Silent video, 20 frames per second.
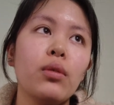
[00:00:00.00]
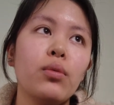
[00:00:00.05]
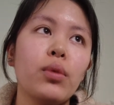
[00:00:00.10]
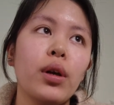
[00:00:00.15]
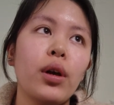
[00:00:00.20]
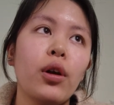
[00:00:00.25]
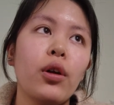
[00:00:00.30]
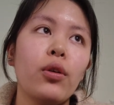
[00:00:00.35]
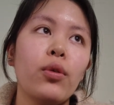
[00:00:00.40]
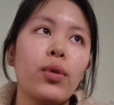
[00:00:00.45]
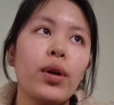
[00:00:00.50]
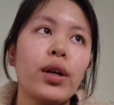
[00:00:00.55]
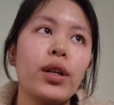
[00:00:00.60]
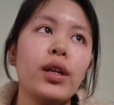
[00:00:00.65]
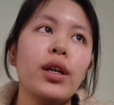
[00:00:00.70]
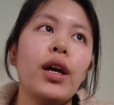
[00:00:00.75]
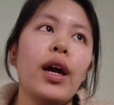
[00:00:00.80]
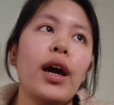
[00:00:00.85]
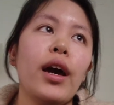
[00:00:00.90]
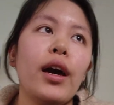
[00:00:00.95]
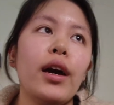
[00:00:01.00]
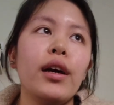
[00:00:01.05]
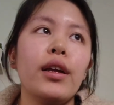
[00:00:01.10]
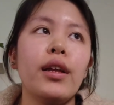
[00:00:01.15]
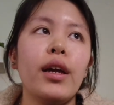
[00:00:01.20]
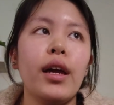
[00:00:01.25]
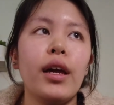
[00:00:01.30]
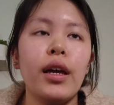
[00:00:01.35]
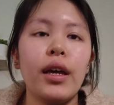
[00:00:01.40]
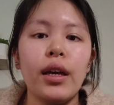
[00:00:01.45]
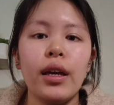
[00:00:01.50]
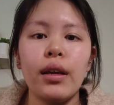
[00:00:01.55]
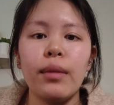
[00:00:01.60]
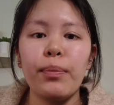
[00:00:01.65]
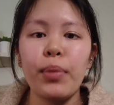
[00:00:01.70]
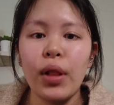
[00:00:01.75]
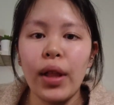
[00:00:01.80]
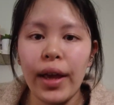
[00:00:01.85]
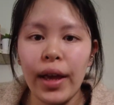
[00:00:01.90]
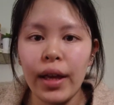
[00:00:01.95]
We already had a
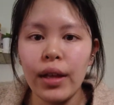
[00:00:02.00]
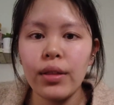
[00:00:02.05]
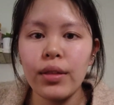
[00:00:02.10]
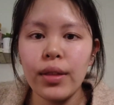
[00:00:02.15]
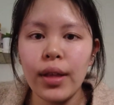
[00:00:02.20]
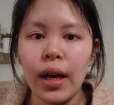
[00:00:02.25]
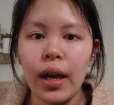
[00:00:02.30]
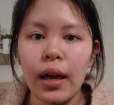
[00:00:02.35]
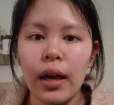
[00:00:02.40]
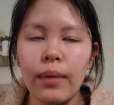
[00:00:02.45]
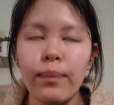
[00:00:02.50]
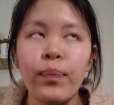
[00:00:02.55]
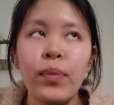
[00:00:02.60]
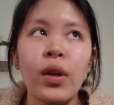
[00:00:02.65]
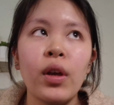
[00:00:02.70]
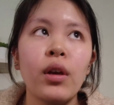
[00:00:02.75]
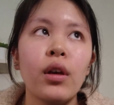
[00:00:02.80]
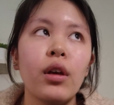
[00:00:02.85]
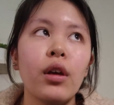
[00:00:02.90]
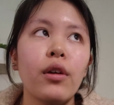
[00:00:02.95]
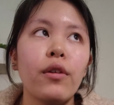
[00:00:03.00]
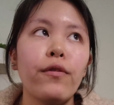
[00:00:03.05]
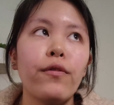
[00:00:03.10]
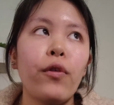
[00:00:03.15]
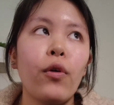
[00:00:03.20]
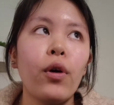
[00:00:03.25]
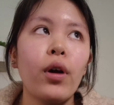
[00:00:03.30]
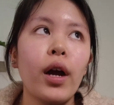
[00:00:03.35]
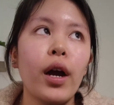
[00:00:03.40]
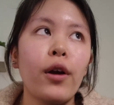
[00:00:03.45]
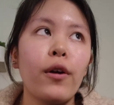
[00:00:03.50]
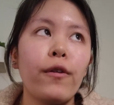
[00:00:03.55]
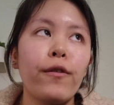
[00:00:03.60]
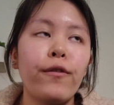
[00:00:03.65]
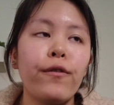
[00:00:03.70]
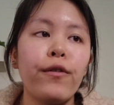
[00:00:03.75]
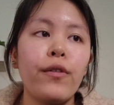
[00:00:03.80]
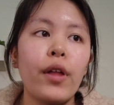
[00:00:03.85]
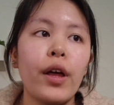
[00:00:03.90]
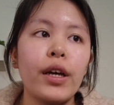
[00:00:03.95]
plan that for our
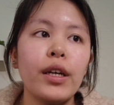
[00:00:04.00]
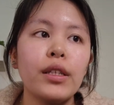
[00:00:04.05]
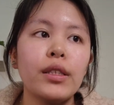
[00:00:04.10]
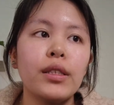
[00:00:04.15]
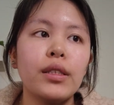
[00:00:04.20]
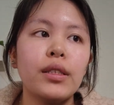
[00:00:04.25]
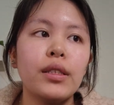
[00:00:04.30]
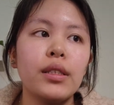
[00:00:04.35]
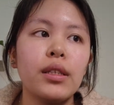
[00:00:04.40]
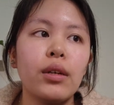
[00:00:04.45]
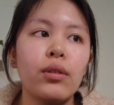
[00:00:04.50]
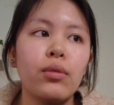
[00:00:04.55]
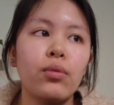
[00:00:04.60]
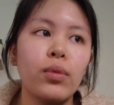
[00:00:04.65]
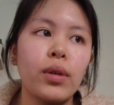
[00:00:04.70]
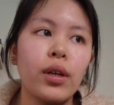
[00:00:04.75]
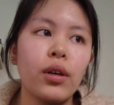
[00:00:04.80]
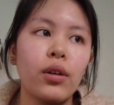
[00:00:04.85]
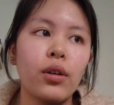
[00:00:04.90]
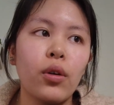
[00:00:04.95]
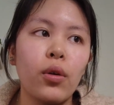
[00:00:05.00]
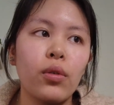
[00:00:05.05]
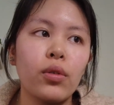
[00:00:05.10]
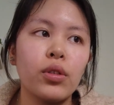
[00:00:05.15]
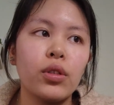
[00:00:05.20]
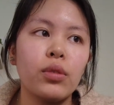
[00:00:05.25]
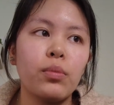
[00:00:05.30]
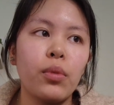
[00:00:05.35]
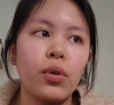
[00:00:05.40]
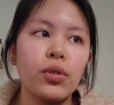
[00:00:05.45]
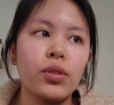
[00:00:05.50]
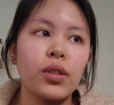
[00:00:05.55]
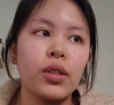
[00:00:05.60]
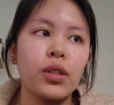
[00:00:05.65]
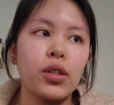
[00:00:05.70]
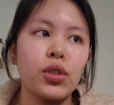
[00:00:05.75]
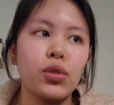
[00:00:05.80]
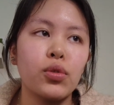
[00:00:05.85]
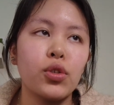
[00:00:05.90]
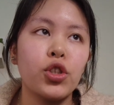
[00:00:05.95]
flights, we are going to mostly
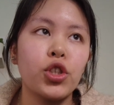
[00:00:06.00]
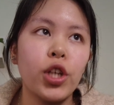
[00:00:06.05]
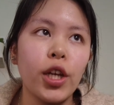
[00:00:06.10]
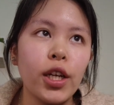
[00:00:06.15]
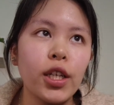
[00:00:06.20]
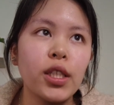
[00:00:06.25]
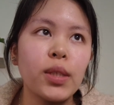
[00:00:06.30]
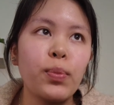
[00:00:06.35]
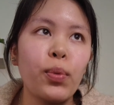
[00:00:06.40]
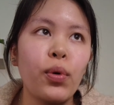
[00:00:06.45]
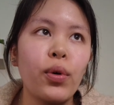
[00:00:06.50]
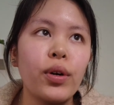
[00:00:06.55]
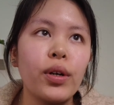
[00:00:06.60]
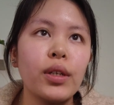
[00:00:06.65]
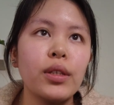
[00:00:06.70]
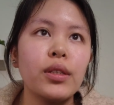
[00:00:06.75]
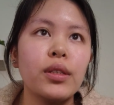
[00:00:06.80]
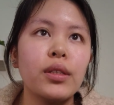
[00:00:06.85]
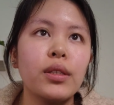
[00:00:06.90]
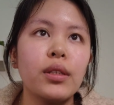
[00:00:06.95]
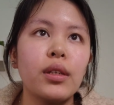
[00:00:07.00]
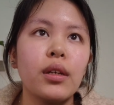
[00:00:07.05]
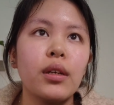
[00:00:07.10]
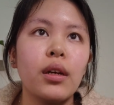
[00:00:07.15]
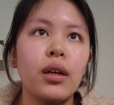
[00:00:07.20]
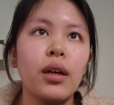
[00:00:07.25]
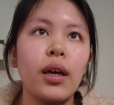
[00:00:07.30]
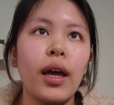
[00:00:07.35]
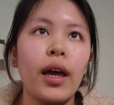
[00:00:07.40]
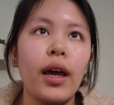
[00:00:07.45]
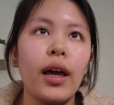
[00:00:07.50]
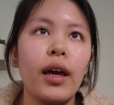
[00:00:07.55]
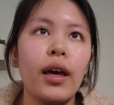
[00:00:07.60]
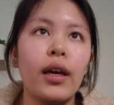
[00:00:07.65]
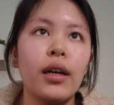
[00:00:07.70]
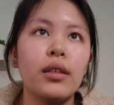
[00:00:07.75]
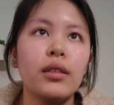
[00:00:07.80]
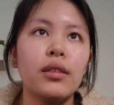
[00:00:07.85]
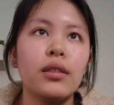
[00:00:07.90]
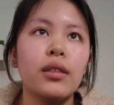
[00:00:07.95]
use Chase points,
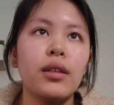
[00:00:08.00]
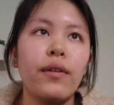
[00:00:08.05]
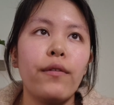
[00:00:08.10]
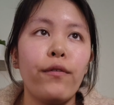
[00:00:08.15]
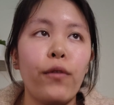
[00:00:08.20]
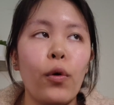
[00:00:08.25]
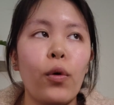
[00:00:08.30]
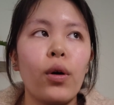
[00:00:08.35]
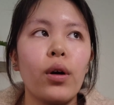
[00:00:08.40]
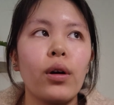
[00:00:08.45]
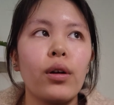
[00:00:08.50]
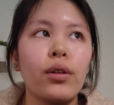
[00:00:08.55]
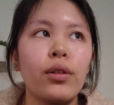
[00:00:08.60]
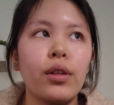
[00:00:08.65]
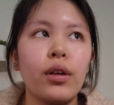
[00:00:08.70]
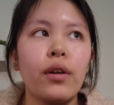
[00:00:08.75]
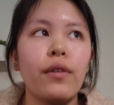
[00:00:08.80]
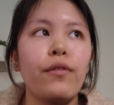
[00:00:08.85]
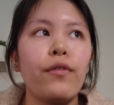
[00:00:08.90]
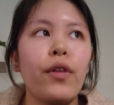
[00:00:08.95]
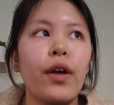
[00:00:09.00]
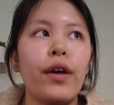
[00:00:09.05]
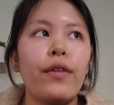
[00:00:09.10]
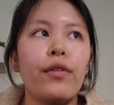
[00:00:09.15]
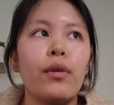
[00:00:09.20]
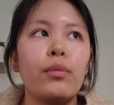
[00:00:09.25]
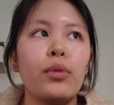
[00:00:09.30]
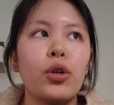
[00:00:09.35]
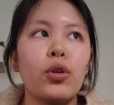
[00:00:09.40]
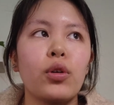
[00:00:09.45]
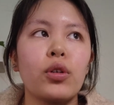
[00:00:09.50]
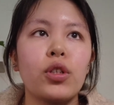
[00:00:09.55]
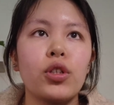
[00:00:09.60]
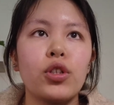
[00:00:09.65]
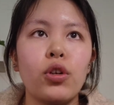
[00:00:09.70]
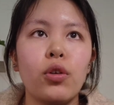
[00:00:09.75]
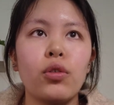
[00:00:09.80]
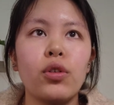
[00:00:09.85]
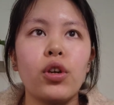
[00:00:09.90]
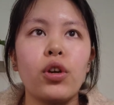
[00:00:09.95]
and for the flight from New York to
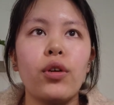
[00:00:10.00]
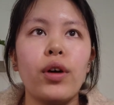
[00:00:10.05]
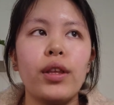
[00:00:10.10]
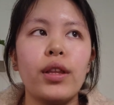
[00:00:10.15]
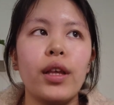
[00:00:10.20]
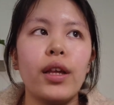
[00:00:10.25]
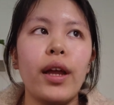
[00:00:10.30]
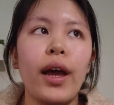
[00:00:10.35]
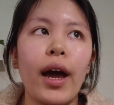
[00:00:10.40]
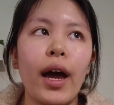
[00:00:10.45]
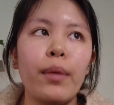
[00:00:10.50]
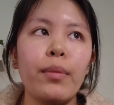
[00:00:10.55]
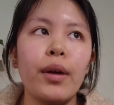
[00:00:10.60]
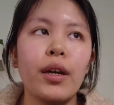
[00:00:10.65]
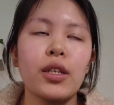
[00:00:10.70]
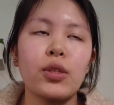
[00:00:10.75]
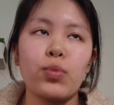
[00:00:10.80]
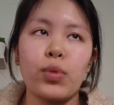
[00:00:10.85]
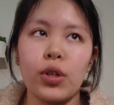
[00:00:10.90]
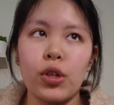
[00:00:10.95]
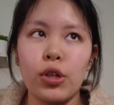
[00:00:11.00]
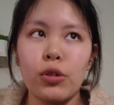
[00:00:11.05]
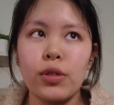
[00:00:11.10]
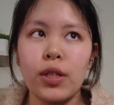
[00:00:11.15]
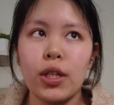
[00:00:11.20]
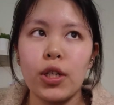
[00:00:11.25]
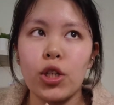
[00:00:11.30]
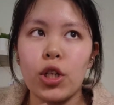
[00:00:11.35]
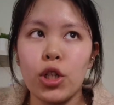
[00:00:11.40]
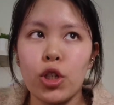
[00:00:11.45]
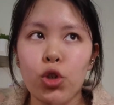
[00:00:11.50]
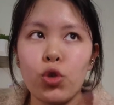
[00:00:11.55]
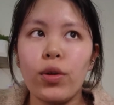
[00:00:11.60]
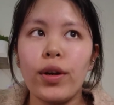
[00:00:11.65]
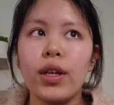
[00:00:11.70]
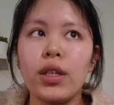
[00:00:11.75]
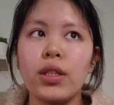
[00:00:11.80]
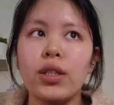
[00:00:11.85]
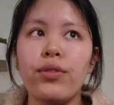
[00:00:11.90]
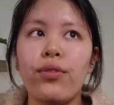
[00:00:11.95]
Tokyo, and then Amex, we're using the
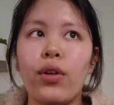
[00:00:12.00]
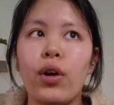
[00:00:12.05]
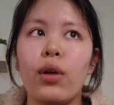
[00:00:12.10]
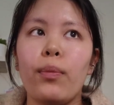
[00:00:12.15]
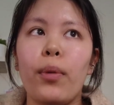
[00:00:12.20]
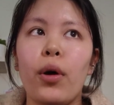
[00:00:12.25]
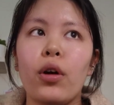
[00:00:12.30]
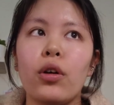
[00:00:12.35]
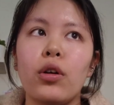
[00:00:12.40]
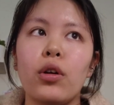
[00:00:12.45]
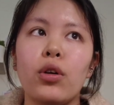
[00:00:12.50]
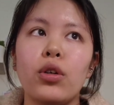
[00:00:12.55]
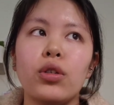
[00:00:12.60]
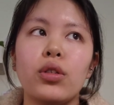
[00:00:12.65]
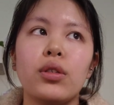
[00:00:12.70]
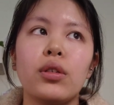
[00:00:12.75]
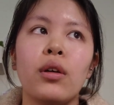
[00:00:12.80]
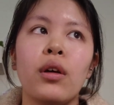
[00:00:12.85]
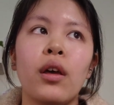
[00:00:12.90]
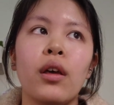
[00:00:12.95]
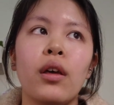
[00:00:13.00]
transfer partners